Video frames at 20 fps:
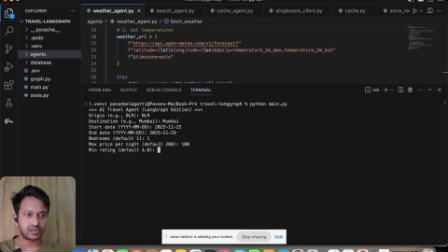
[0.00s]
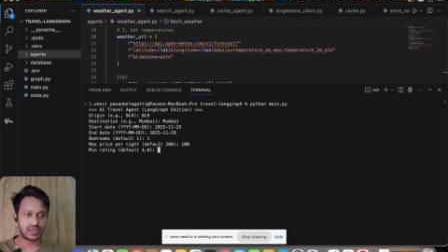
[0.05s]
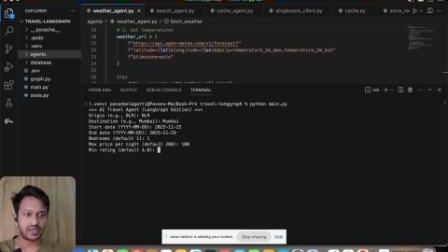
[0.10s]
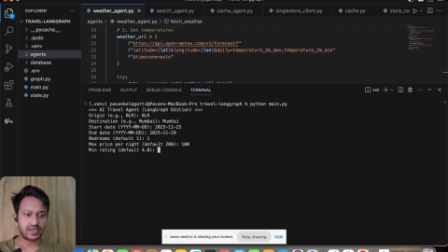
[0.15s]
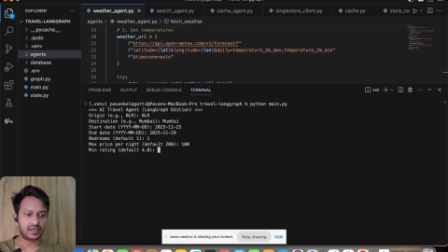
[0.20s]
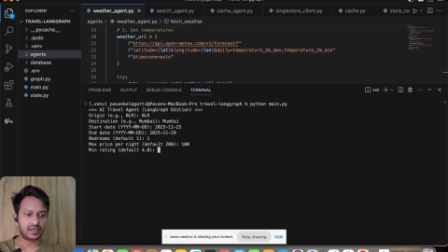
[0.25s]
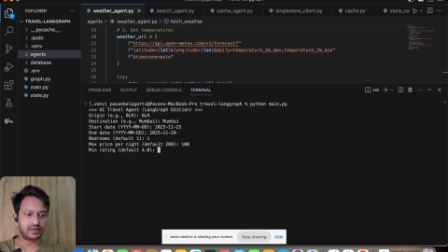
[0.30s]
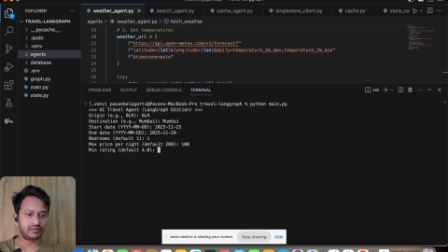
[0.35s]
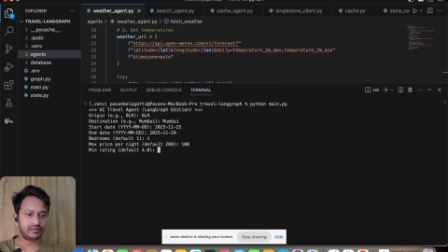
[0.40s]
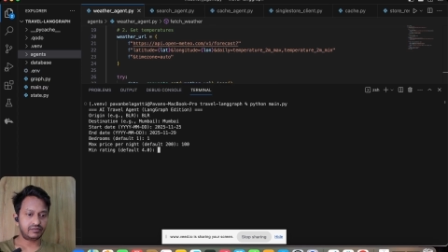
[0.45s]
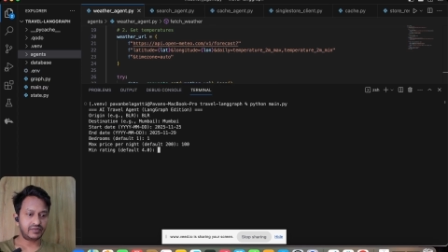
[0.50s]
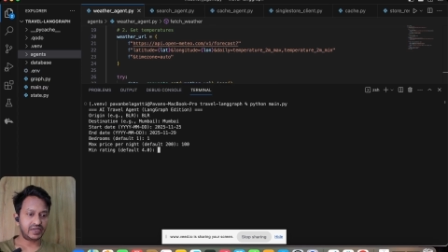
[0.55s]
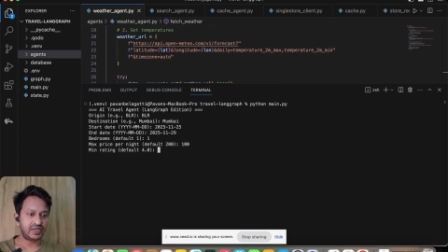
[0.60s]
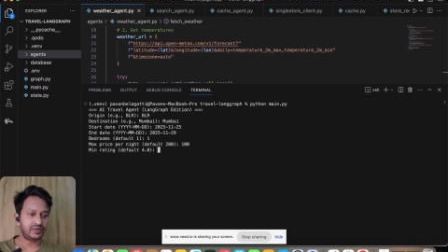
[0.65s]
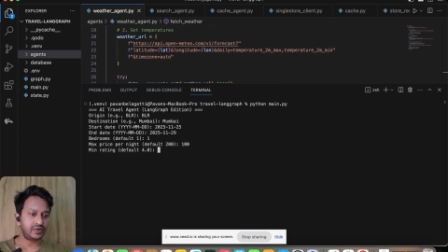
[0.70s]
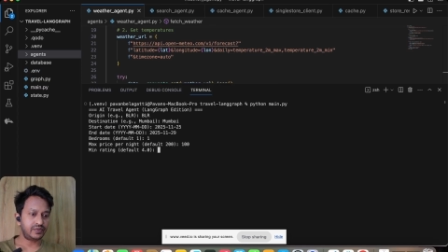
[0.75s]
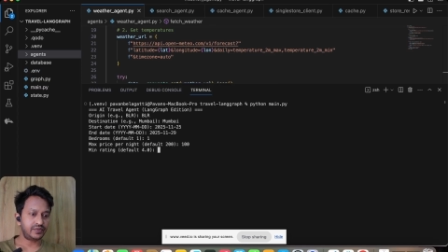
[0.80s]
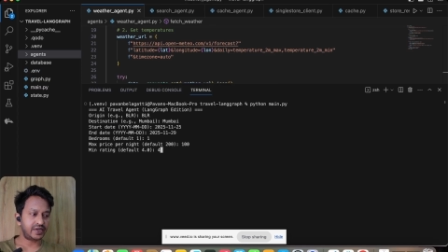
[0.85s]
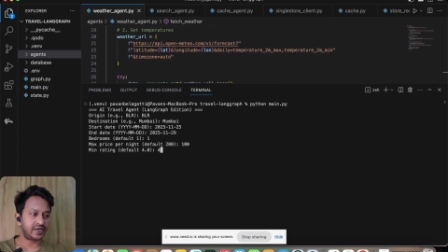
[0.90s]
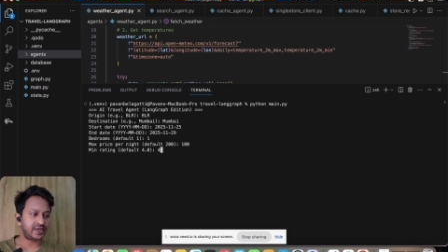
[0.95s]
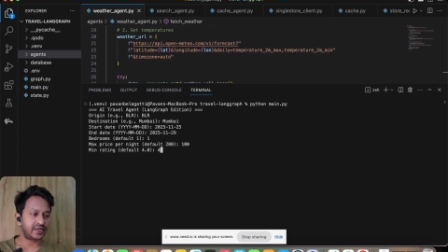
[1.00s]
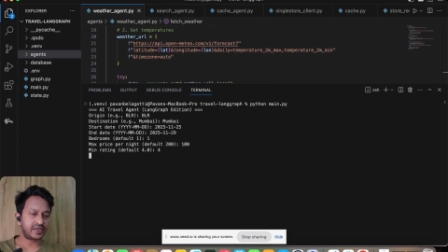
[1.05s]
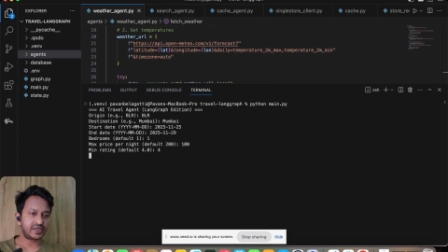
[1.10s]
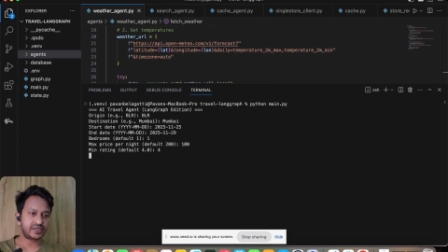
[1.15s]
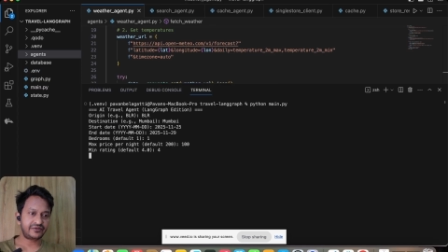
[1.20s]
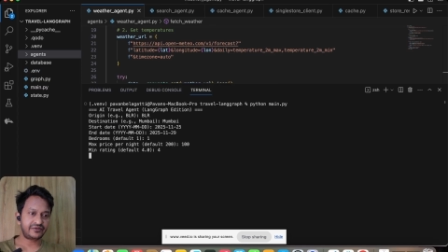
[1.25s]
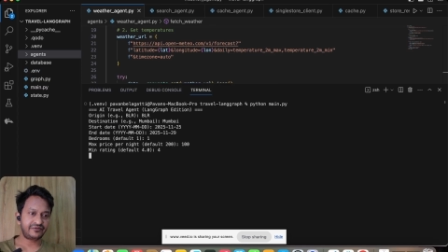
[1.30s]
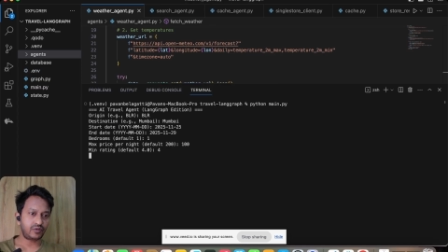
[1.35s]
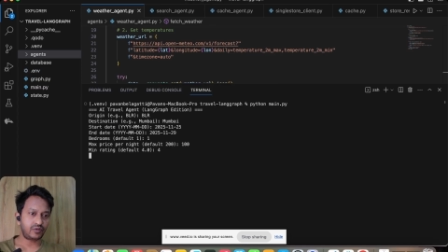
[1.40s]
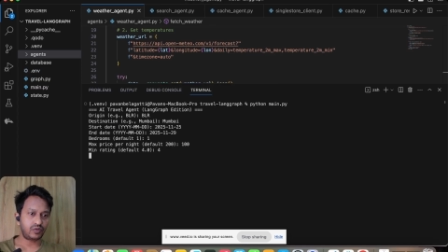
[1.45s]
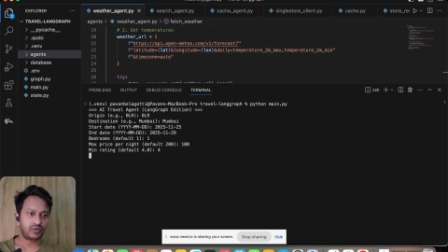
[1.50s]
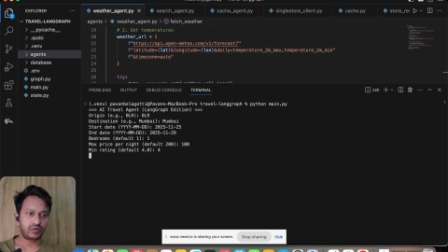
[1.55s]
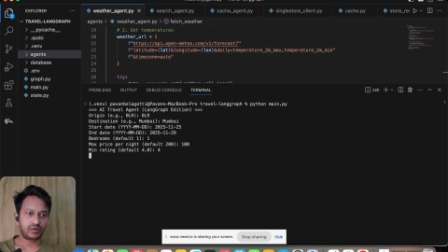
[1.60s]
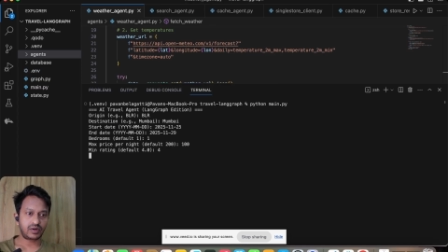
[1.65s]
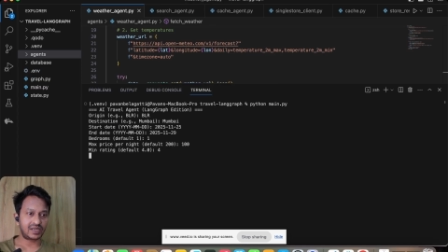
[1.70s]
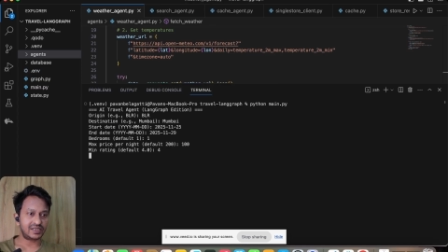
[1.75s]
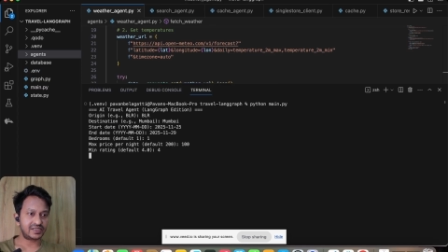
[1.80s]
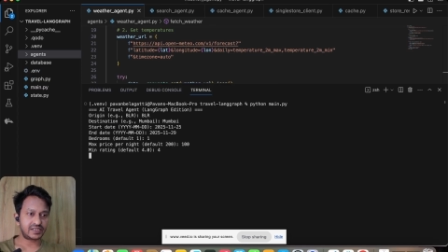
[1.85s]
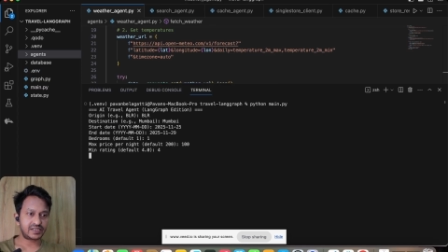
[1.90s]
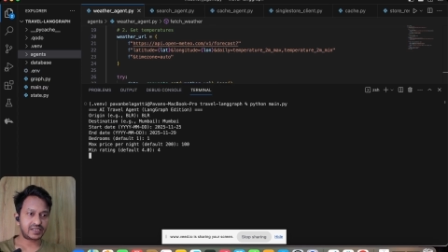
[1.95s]
and minimum rating is
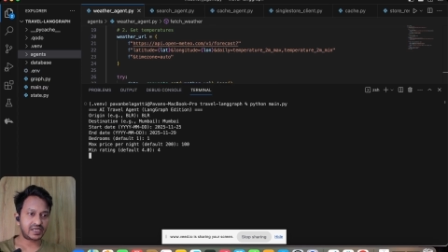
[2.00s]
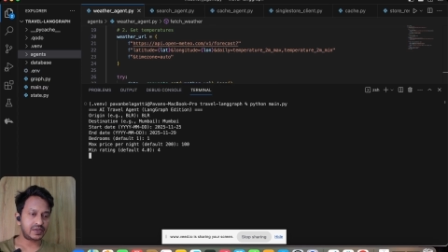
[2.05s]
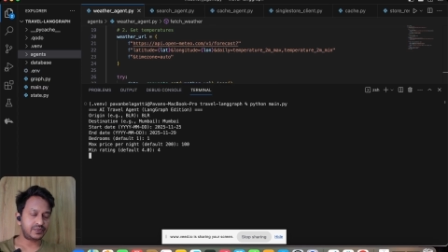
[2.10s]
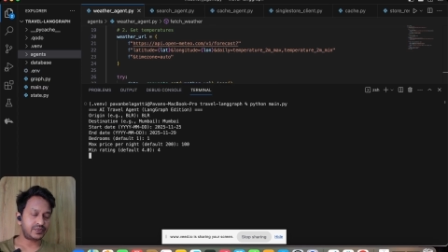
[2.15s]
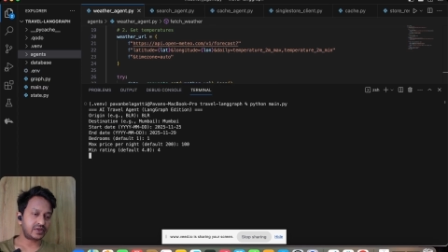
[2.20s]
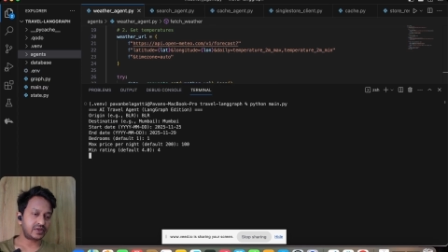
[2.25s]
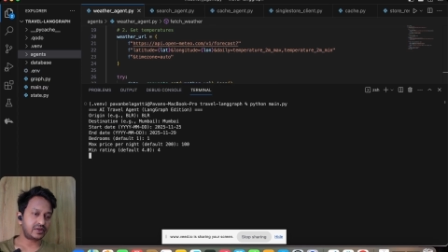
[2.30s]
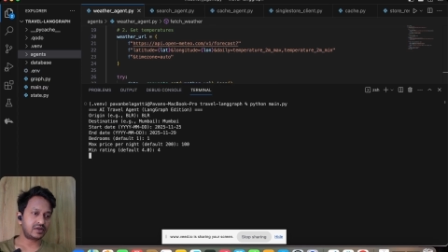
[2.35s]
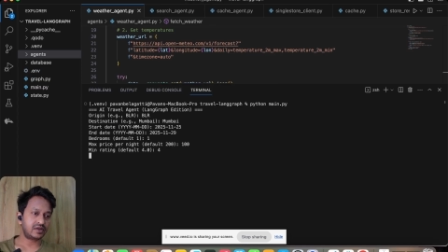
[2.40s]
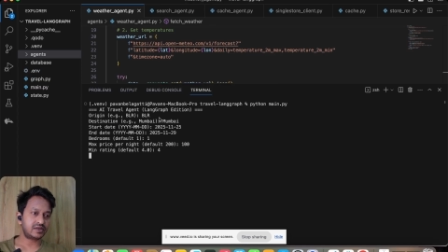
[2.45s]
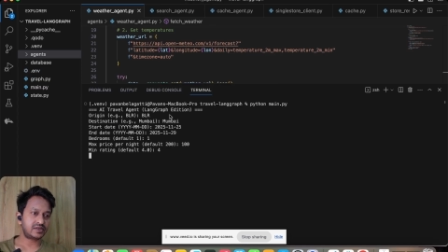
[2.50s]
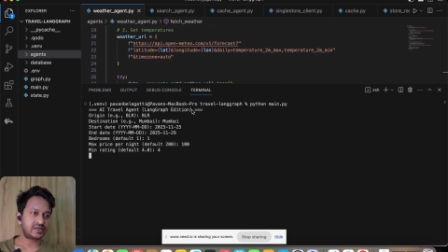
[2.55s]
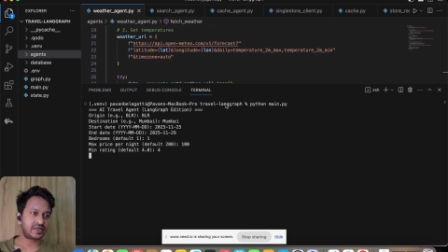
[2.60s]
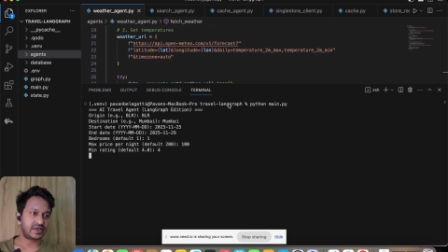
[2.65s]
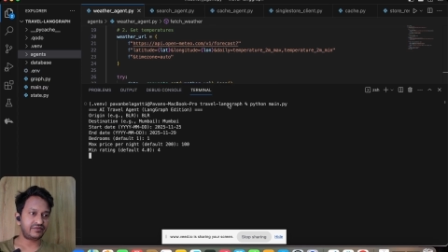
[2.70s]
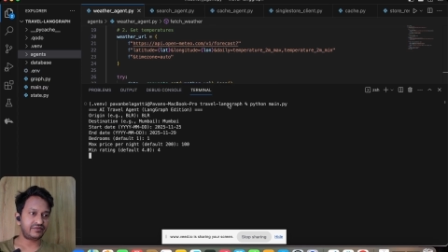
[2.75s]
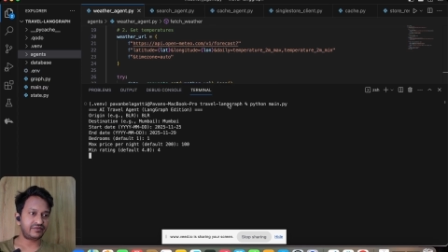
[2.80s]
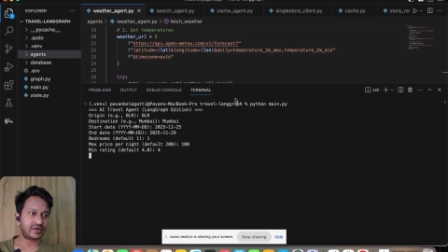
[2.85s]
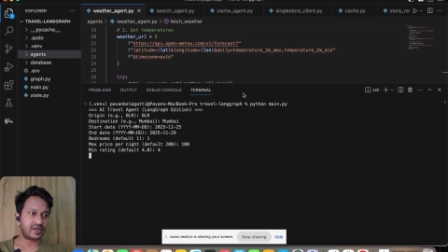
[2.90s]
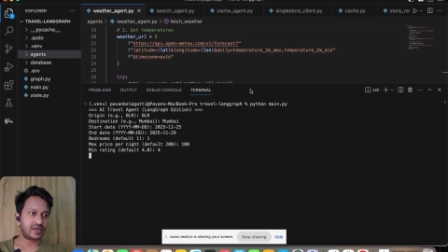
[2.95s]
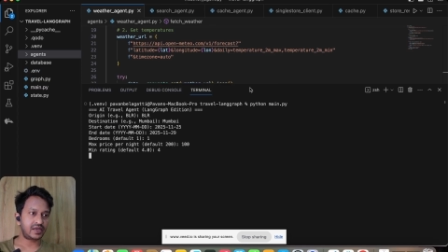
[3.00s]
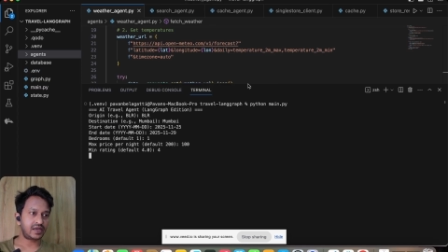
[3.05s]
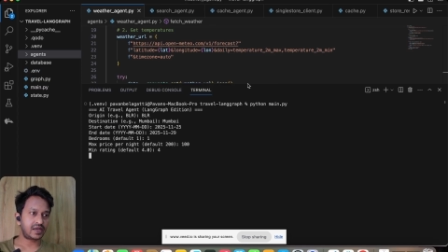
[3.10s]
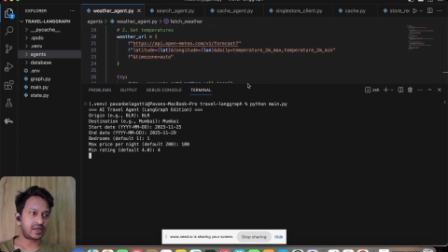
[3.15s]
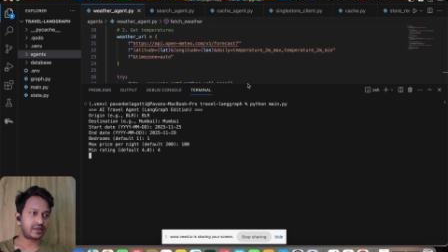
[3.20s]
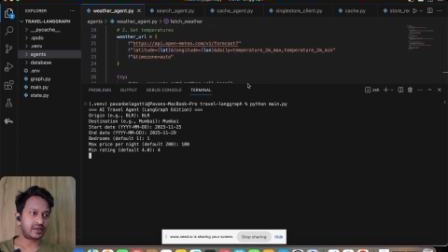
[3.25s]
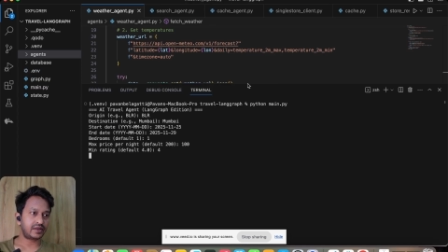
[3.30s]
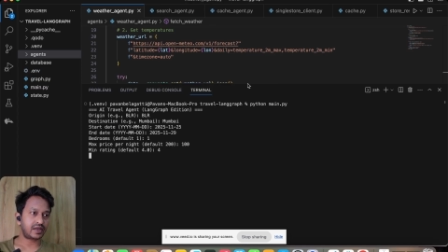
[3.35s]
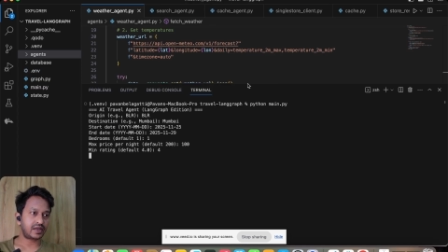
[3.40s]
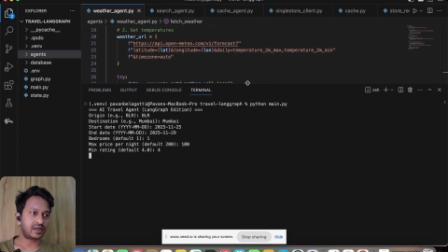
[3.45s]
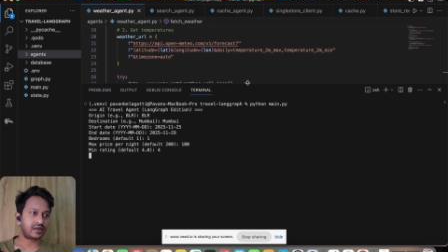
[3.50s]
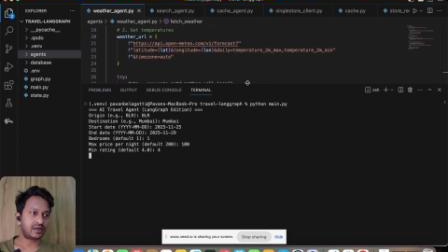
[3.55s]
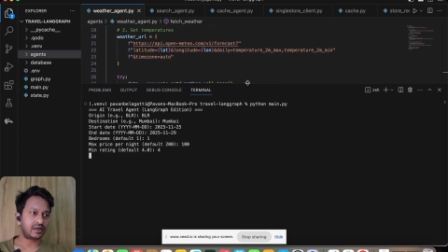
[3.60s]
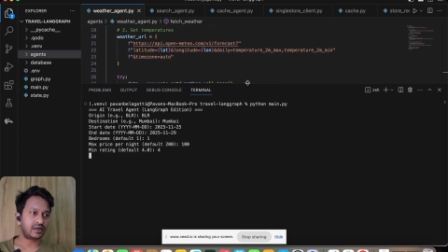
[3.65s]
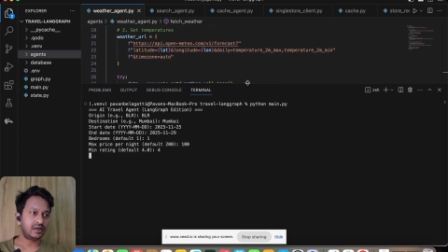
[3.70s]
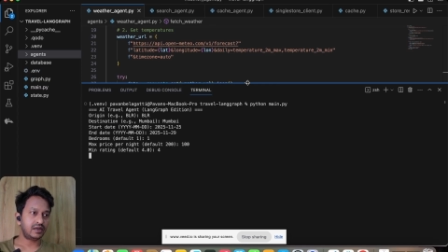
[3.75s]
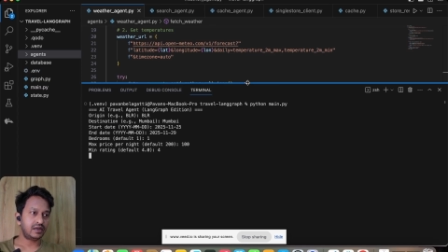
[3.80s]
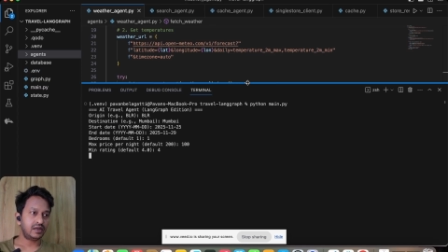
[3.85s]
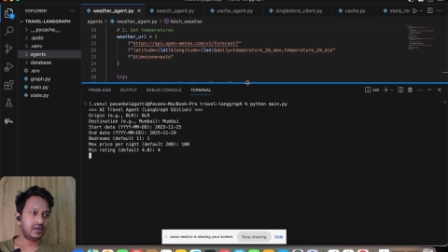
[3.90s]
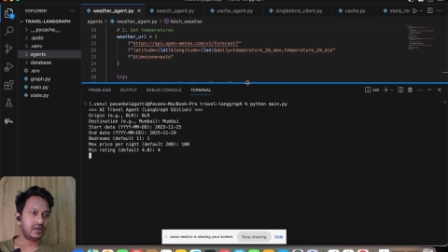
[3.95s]
4 i'll just keep it the same way and
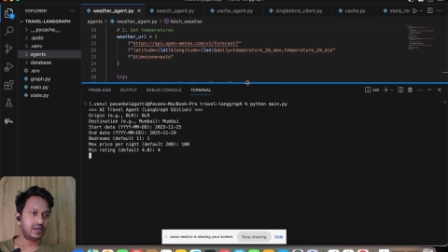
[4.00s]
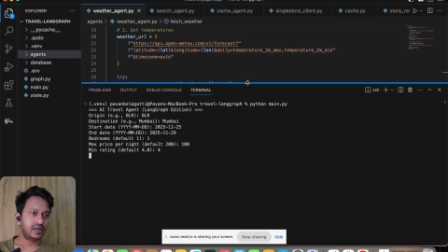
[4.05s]
then